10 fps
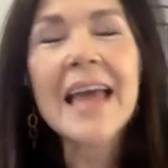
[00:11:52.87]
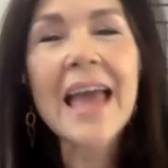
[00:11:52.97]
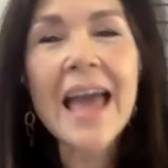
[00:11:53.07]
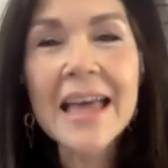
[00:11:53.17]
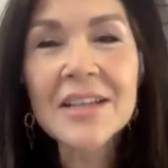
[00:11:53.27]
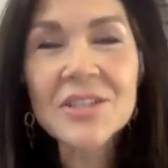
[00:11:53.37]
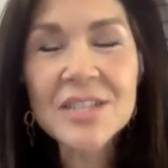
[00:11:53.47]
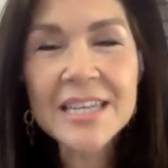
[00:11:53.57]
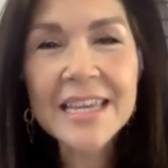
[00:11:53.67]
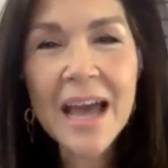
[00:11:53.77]
and
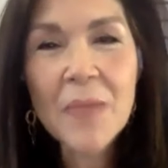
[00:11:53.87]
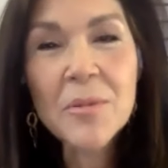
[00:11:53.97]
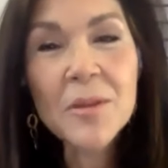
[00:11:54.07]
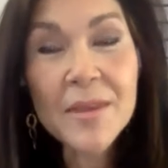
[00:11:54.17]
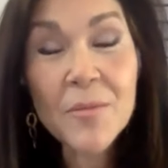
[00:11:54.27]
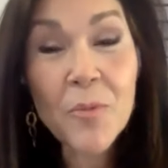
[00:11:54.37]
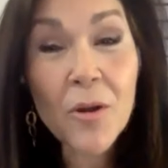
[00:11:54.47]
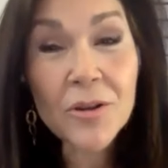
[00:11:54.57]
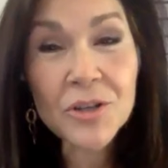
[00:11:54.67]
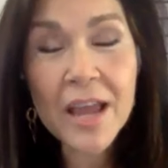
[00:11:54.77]
she happened to be the
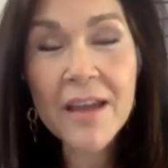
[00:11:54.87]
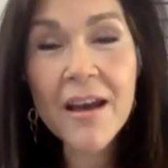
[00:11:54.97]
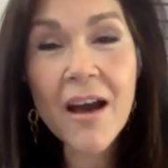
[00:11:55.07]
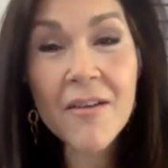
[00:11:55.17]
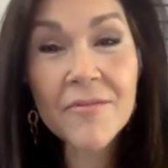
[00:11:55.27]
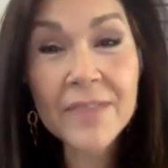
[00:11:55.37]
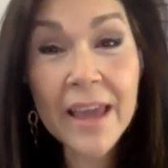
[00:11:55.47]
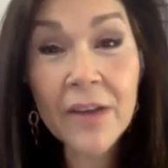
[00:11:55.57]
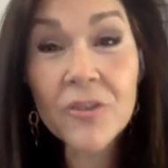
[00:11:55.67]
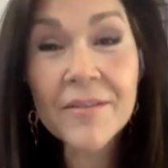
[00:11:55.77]
protege of
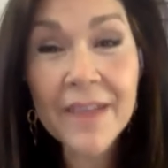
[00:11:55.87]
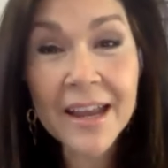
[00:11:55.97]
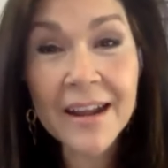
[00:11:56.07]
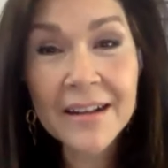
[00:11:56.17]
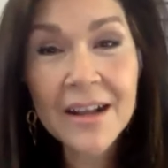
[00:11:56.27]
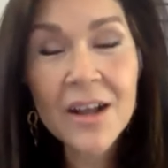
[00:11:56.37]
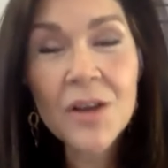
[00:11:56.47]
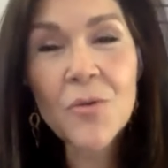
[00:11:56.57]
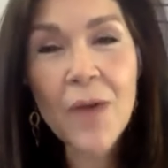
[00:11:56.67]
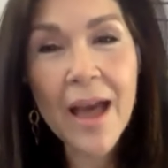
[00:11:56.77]
diego rivera
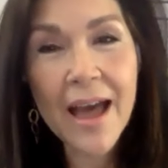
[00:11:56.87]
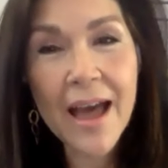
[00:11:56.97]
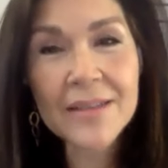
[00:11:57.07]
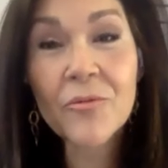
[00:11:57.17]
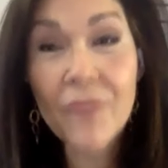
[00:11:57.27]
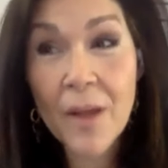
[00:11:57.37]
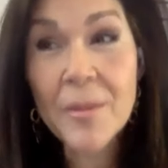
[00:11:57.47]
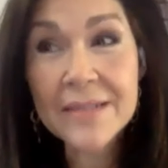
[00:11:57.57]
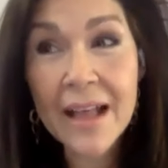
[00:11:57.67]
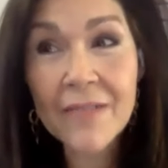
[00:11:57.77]
who had from
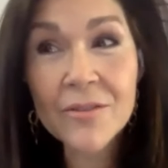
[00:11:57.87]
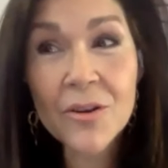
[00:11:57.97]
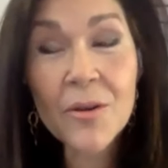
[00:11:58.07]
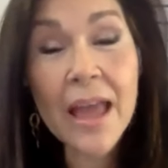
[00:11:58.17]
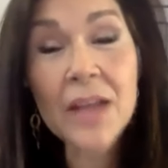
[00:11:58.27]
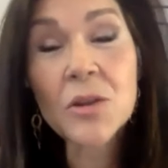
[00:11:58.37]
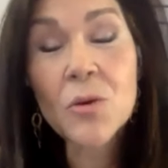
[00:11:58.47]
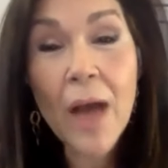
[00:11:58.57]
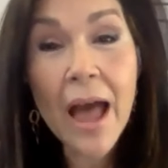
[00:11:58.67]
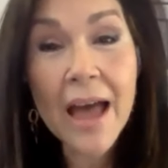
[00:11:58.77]
el salvador and
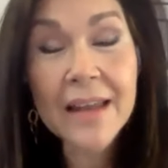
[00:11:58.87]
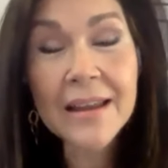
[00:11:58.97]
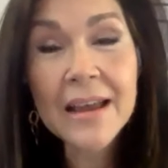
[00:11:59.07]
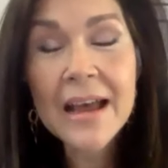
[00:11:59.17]
who had